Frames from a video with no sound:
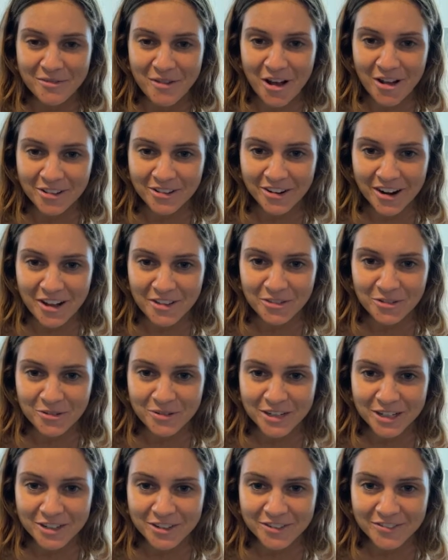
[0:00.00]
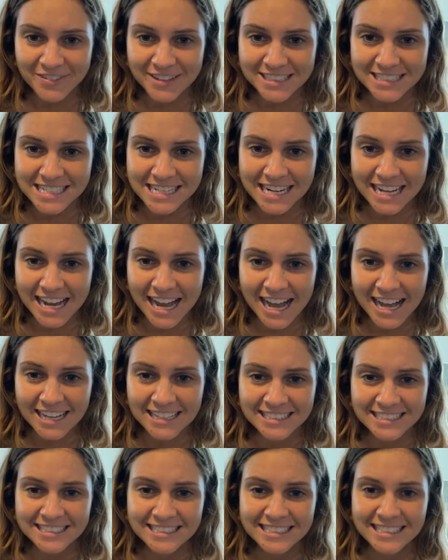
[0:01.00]
all around the world visiting
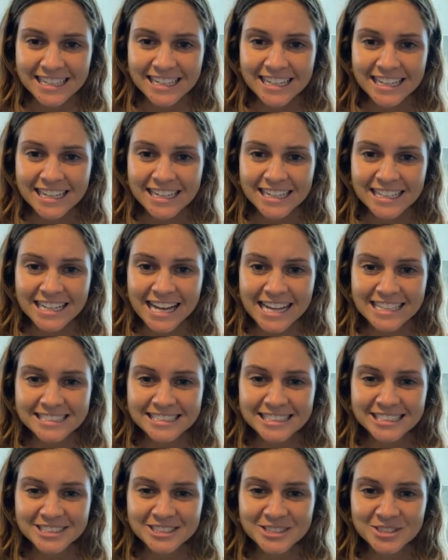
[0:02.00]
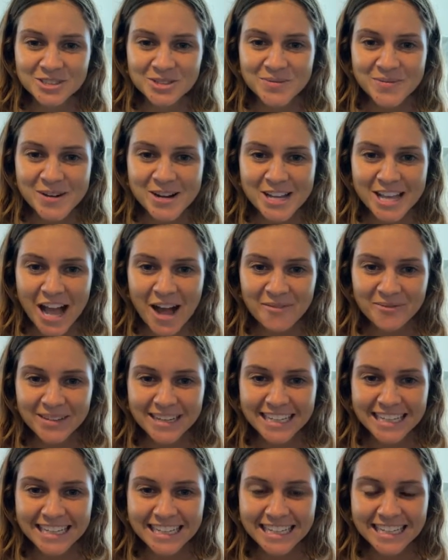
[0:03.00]
us. Yes, it's super
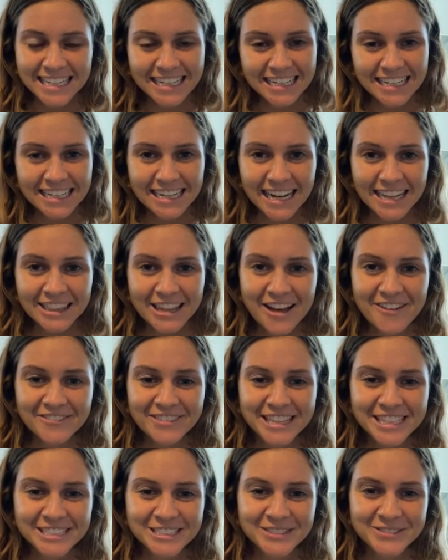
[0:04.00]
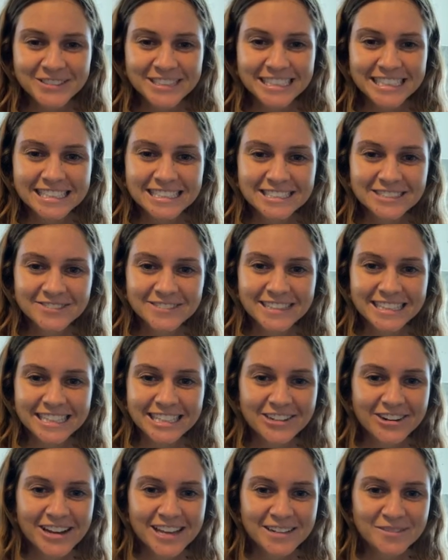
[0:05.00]
yummy. I love this one. It's a really
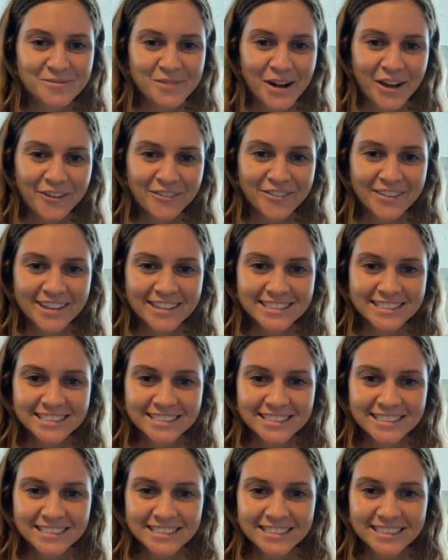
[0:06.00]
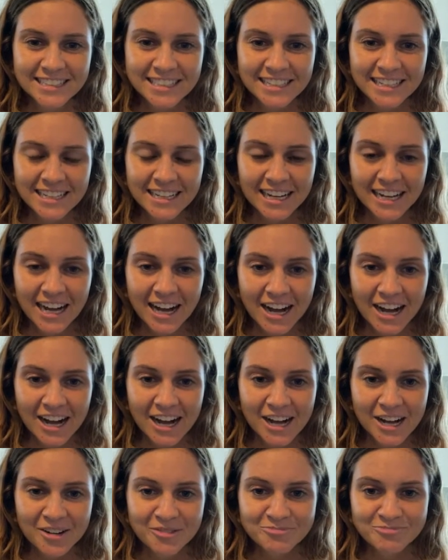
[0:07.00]
great breakfast.
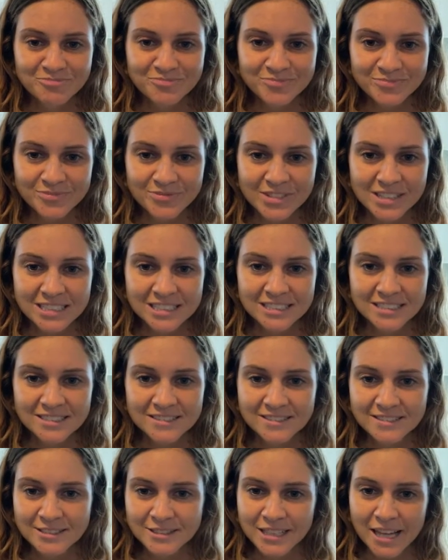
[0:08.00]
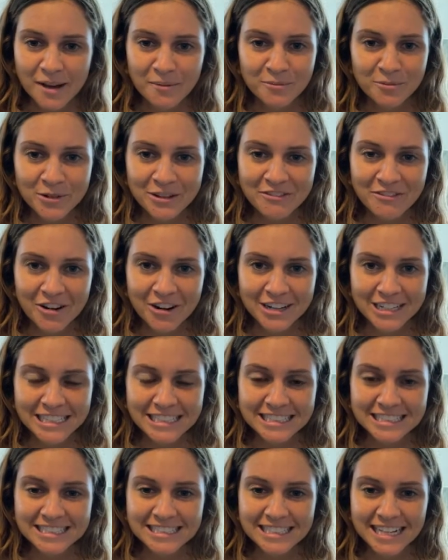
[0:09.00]
Yep, we've already
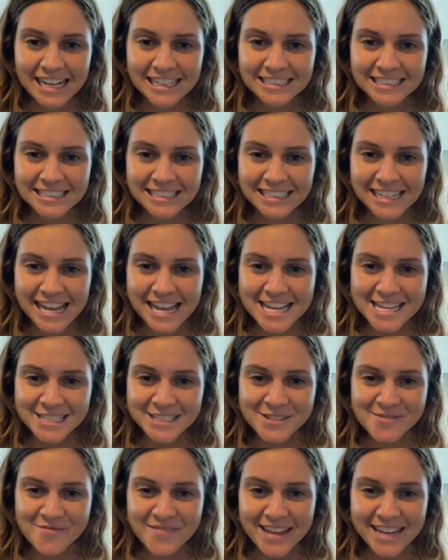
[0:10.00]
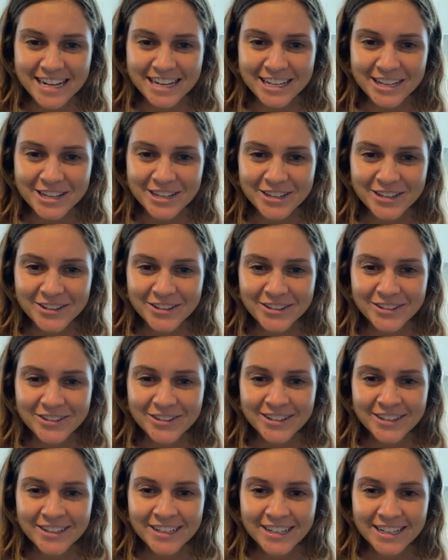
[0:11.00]
discussed today's
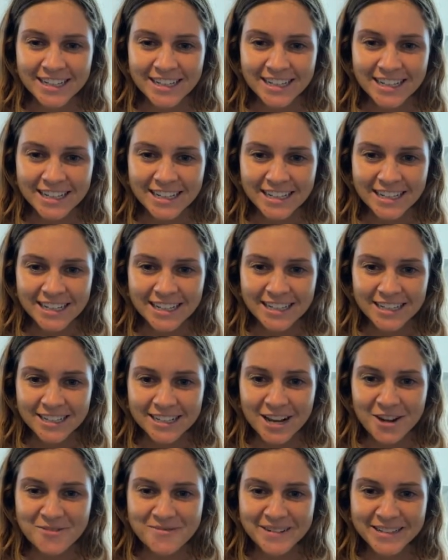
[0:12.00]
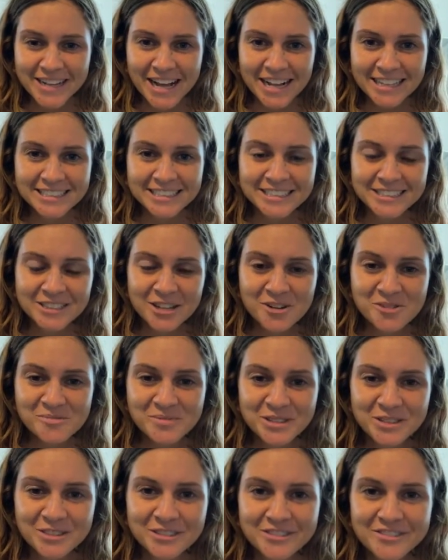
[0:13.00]
menu. Copenhagen's so
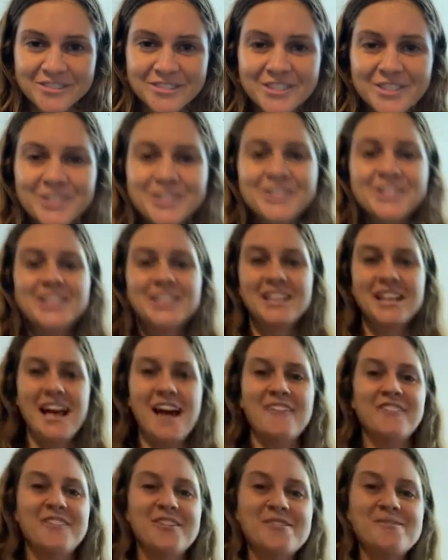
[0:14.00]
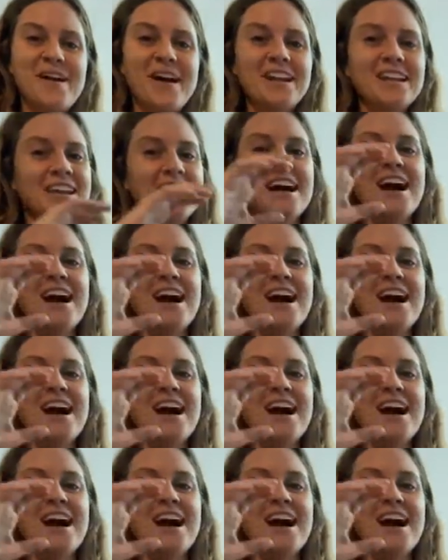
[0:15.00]
beautiful. Everybody